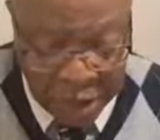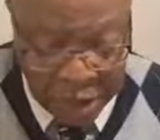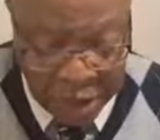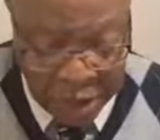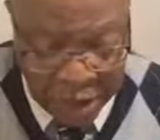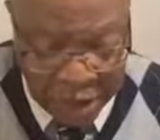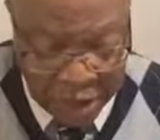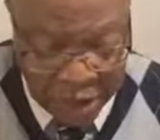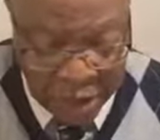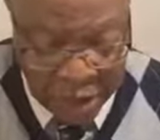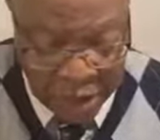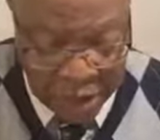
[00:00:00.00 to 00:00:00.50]

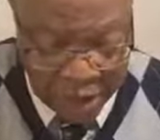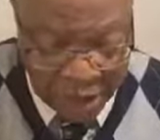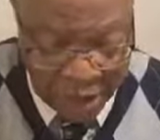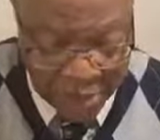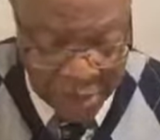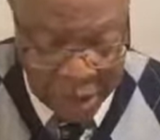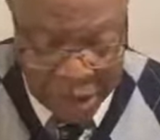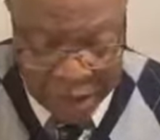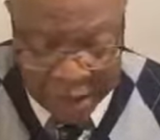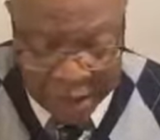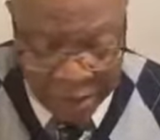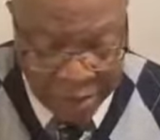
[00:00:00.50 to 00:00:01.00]
God has
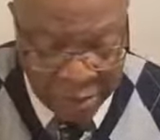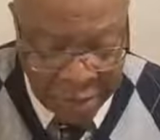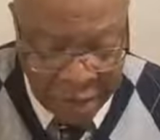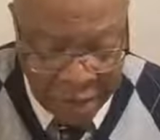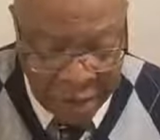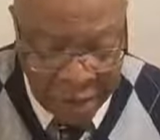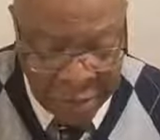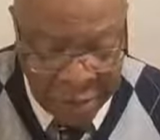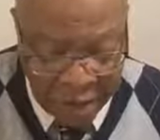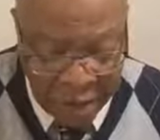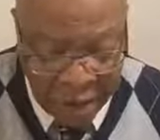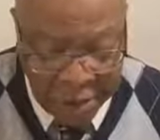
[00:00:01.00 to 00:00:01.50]

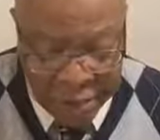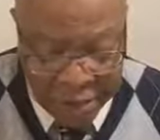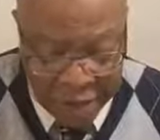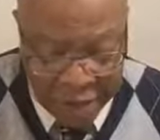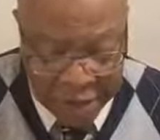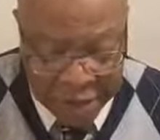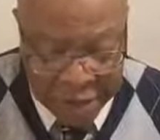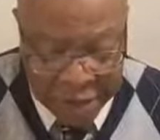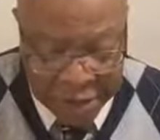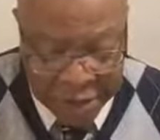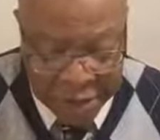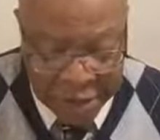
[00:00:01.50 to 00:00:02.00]
made
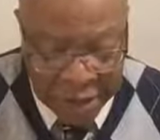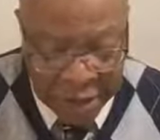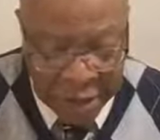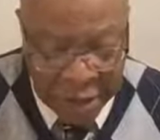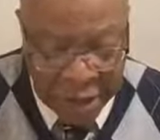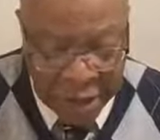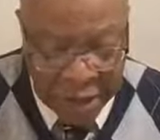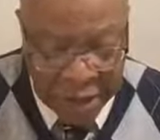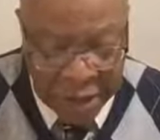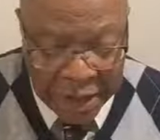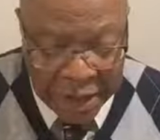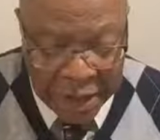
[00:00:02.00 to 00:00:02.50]
covenants,
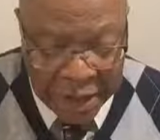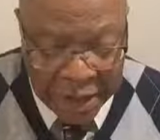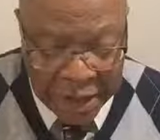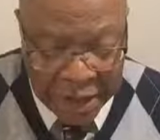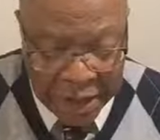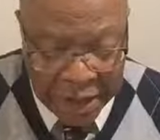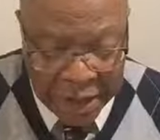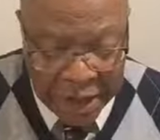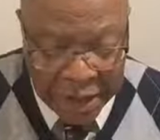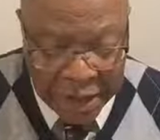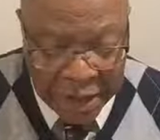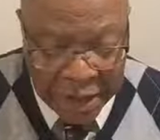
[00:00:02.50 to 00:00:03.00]
and he
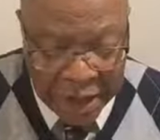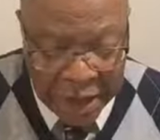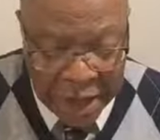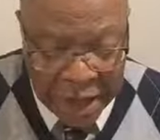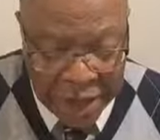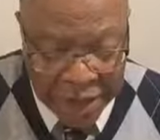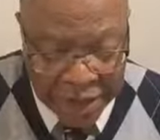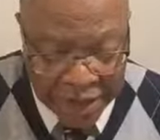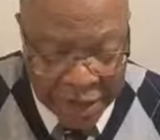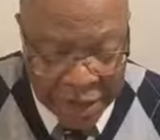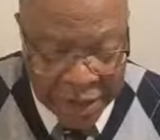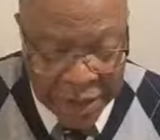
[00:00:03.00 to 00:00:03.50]
says,
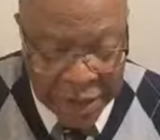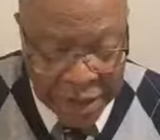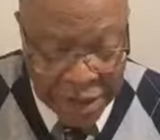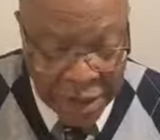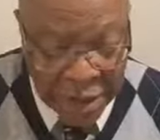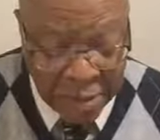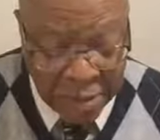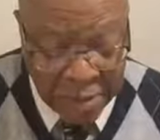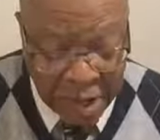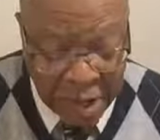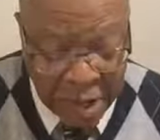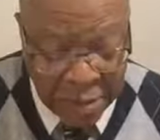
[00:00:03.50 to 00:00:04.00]
I've sent this
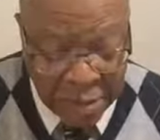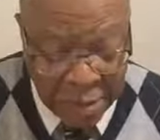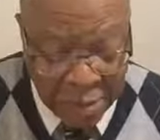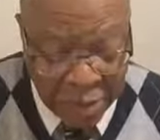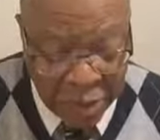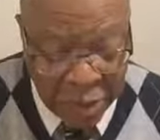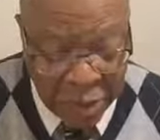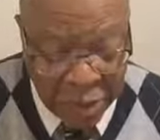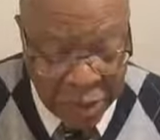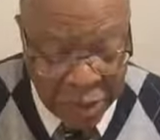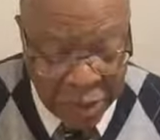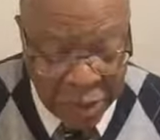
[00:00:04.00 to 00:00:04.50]
commandment
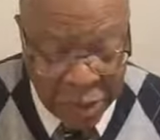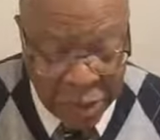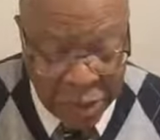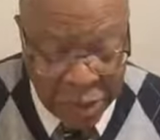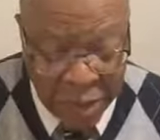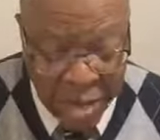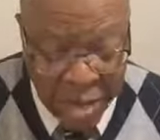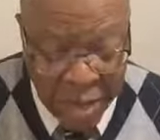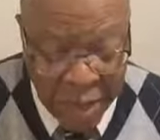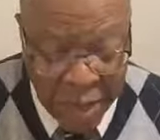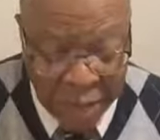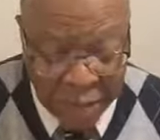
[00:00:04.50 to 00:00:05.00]
with you
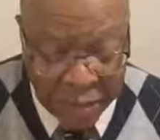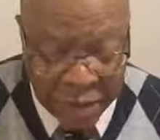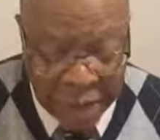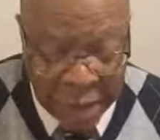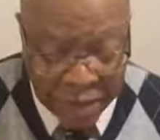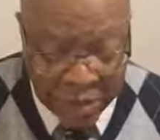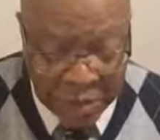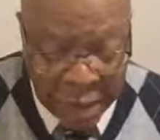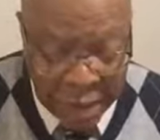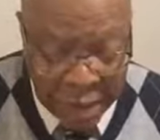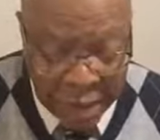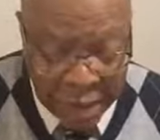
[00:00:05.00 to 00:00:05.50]

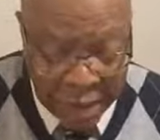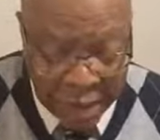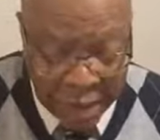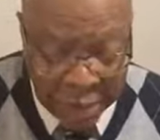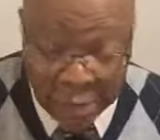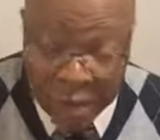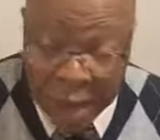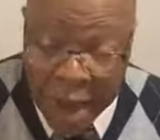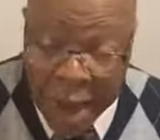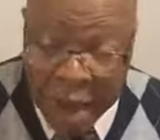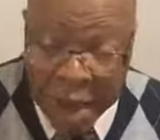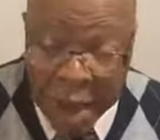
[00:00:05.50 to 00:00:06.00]
that
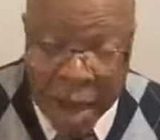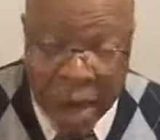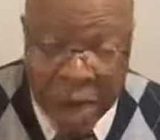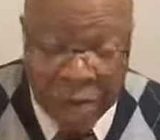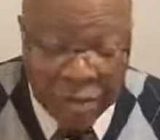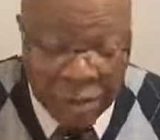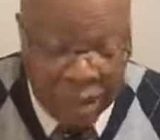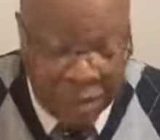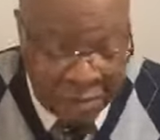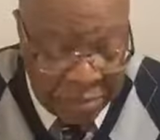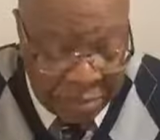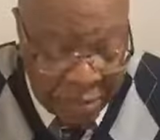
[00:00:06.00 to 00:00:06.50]
my
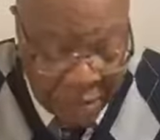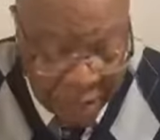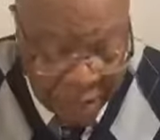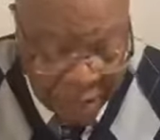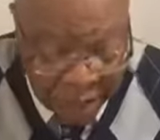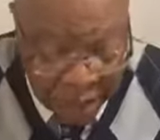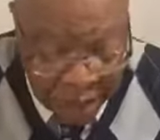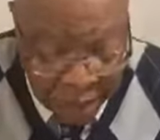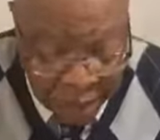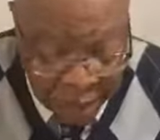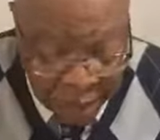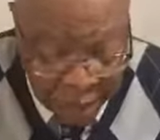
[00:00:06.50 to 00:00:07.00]
covenant may
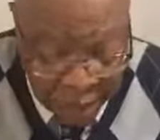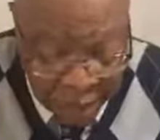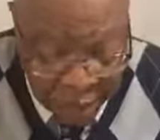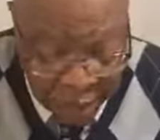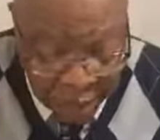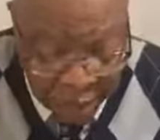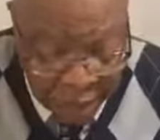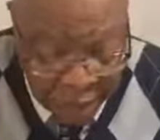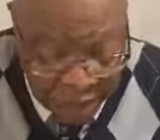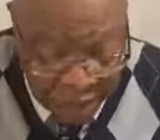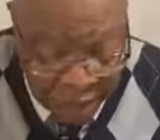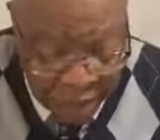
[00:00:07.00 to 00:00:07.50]
be
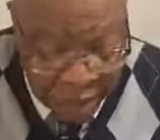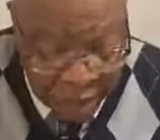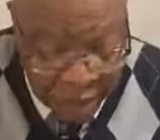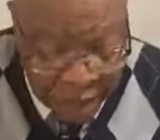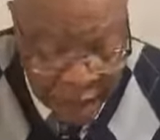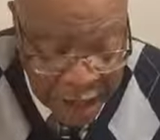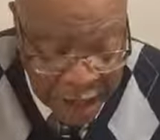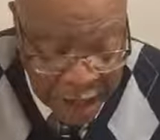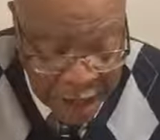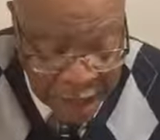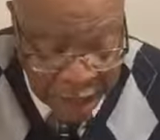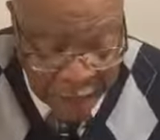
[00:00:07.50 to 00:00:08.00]
with
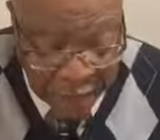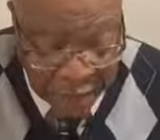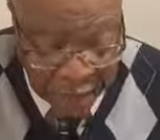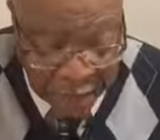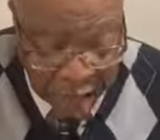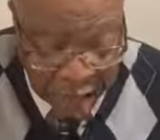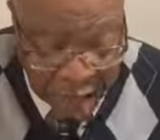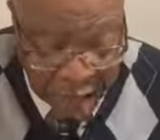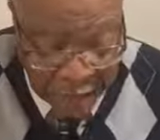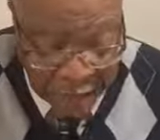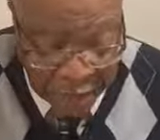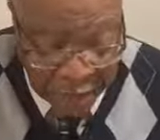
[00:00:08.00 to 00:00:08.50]
Levi.
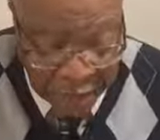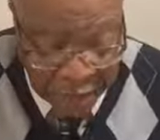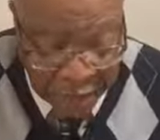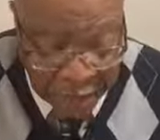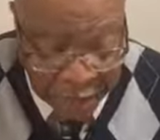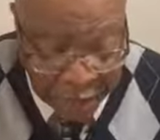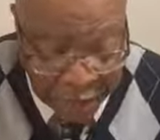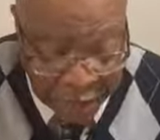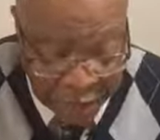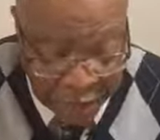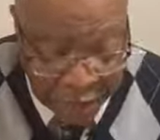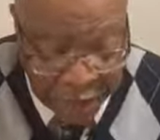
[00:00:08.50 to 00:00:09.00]
Levi, the
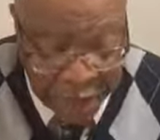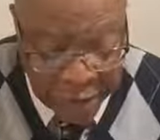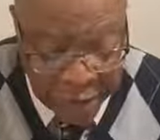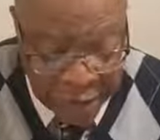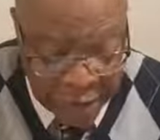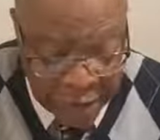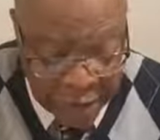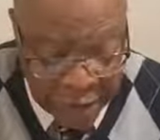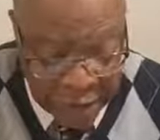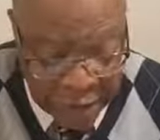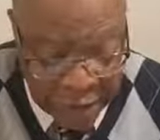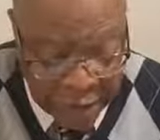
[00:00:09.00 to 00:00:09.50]
third
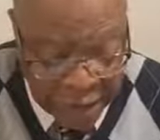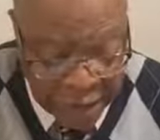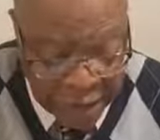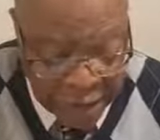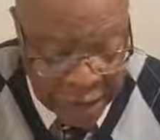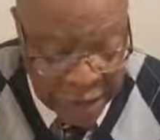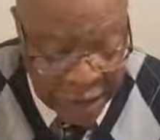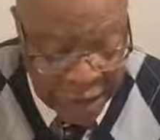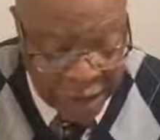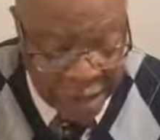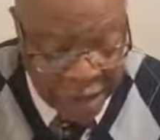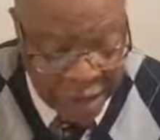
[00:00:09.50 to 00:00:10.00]
son of
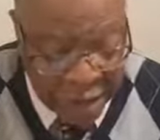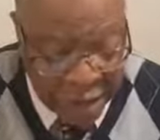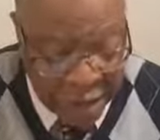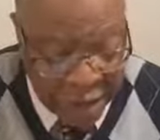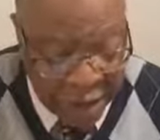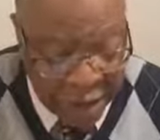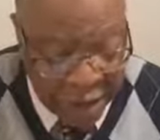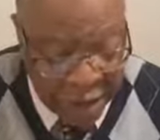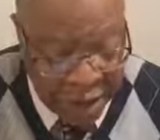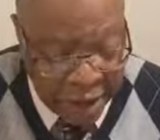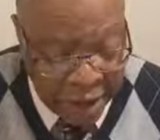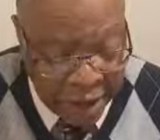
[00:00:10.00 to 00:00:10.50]
Jacob by
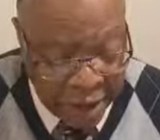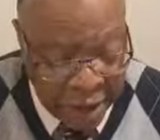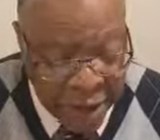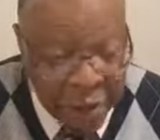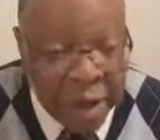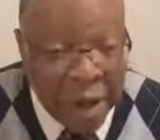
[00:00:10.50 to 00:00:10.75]
Leah.